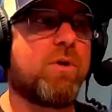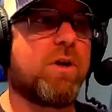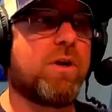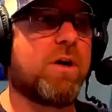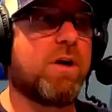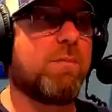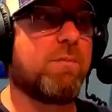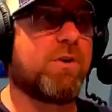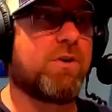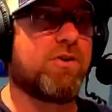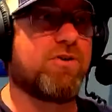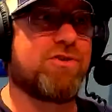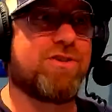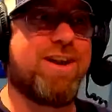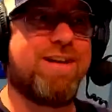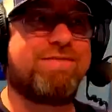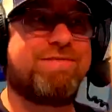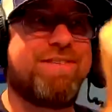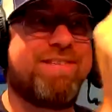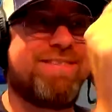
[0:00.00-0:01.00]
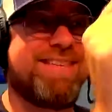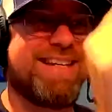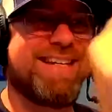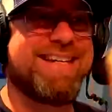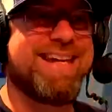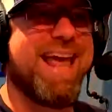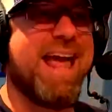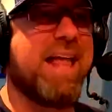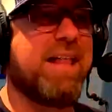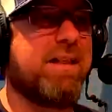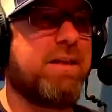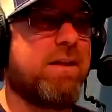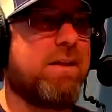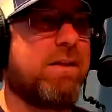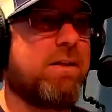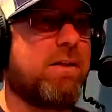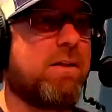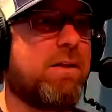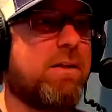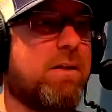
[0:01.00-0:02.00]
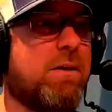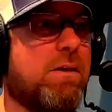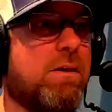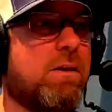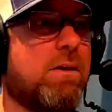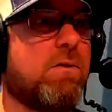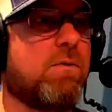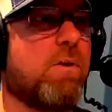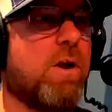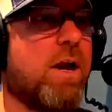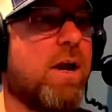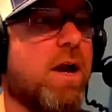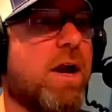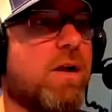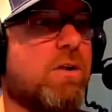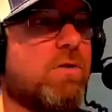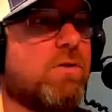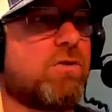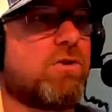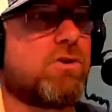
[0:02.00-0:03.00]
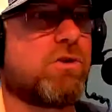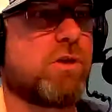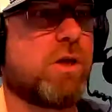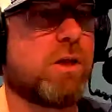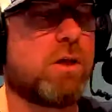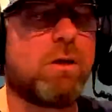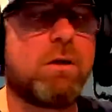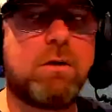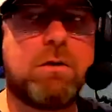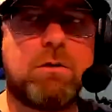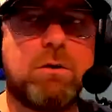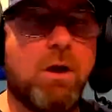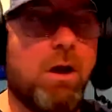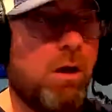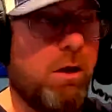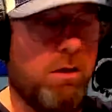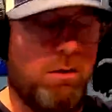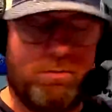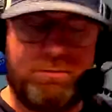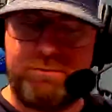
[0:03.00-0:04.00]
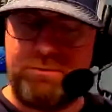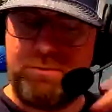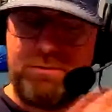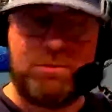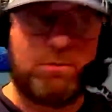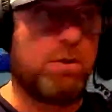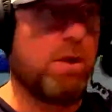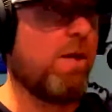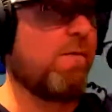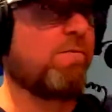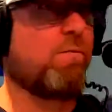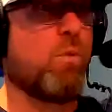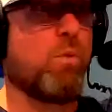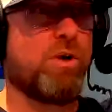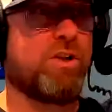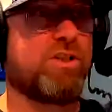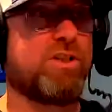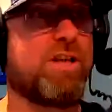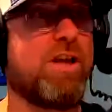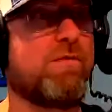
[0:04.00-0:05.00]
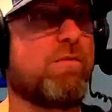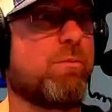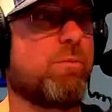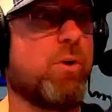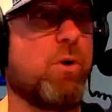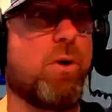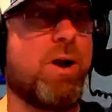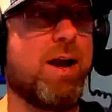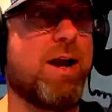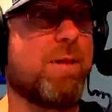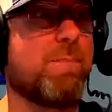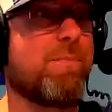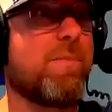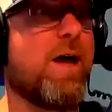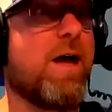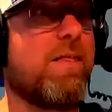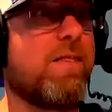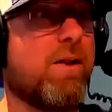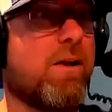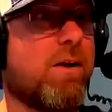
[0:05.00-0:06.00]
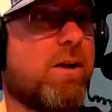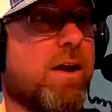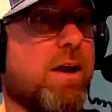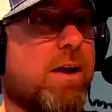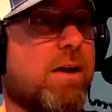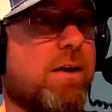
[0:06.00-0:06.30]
again because you're not 50 yet. Right? And you're just like, no, I'm 47, bro. I am not there yet.